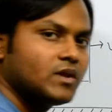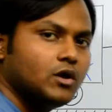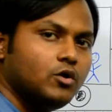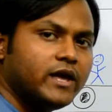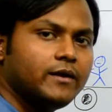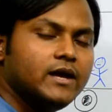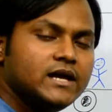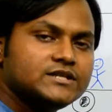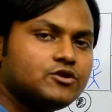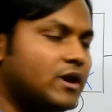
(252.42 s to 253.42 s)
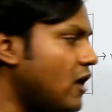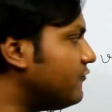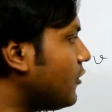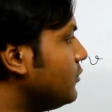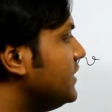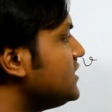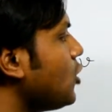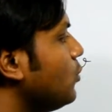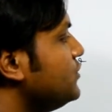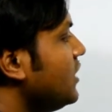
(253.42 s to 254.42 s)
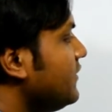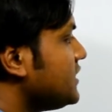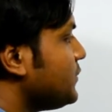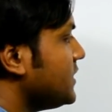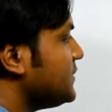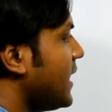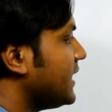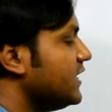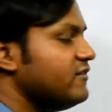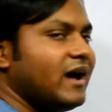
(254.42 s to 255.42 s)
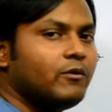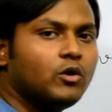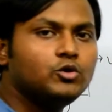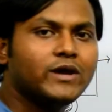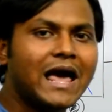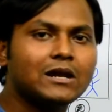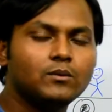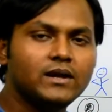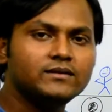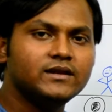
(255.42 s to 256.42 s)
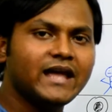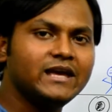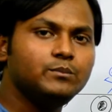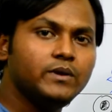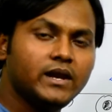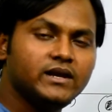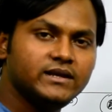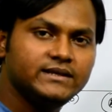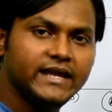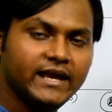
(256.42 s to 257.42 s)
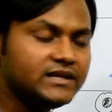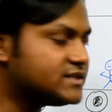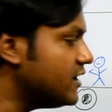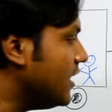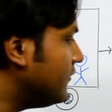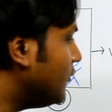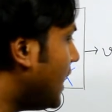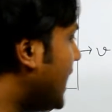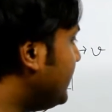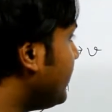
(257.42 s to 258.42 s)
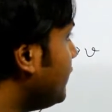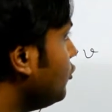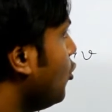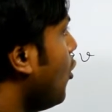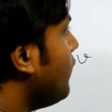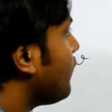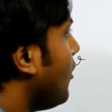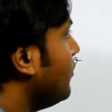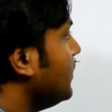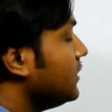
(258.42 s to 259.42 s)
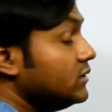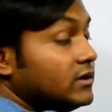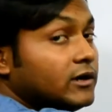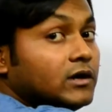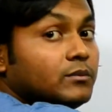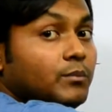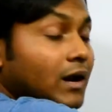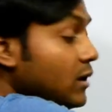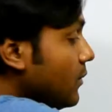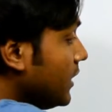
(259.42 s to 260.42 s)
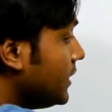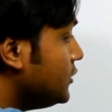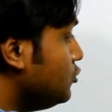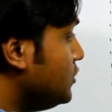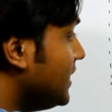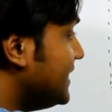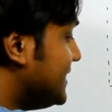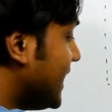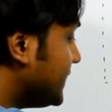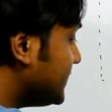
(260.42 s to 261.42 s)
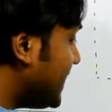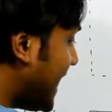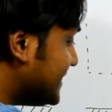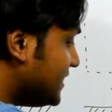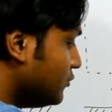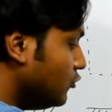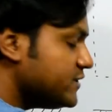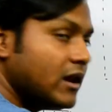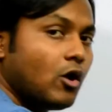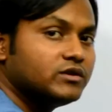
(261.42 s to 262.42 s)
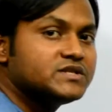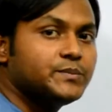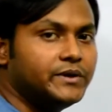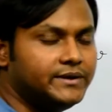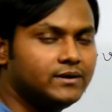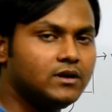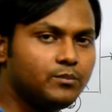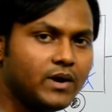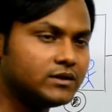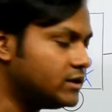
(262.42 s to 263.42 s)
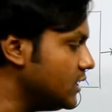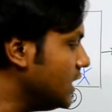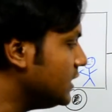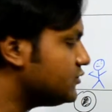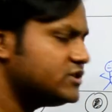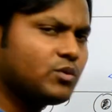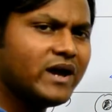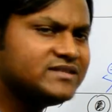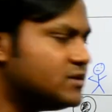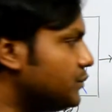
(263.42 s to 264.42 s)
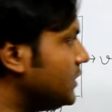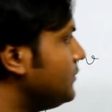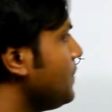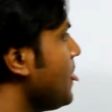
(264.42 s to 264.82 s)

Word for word: Okay, so now from this observer's perspective, I want to calculate the time period it takes for light ray to go from the bulb to the detector as it moves along this particular path. So it's quite simple.